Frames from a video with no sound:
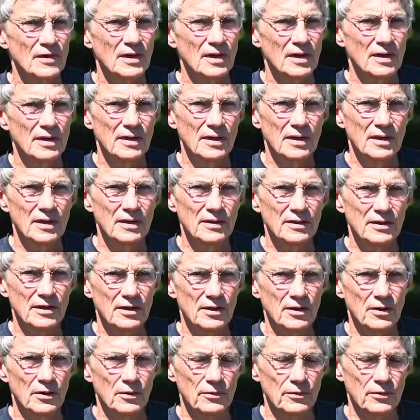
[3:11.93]
and
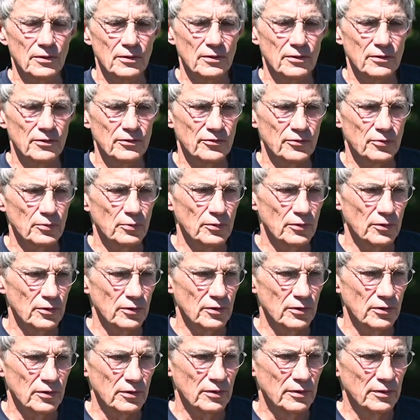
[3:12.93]
the owners
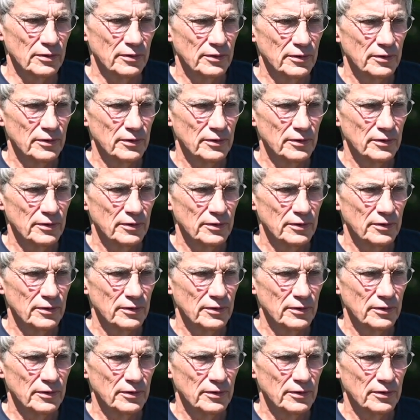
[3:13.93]
were